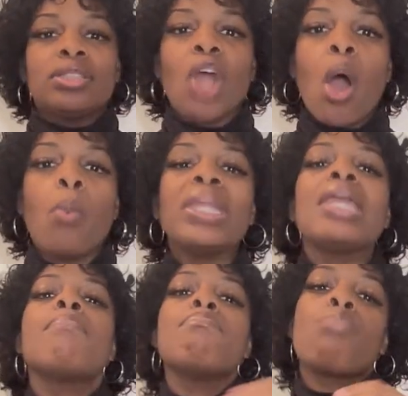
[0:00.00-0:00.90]
So we
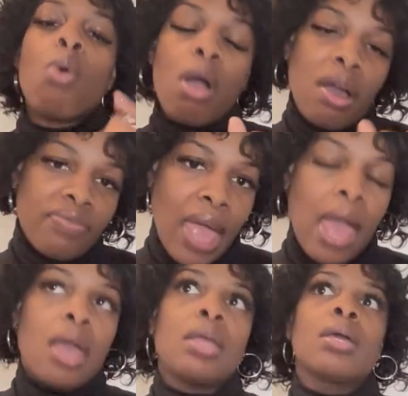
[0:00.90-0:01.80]
need more of
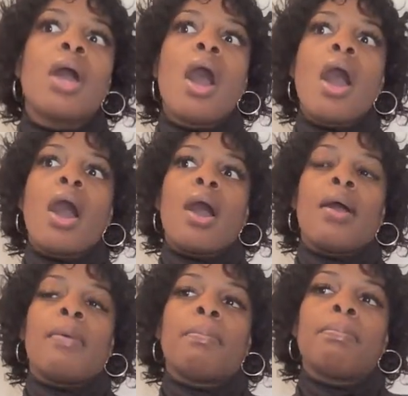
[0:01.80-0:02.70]
that.
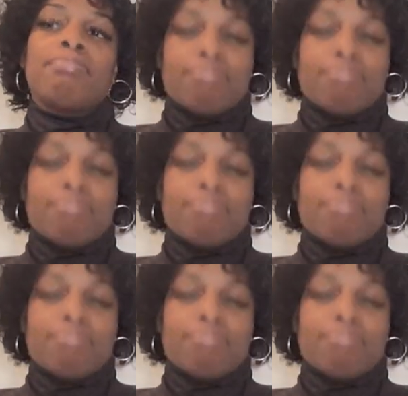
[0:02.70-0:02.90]
Um,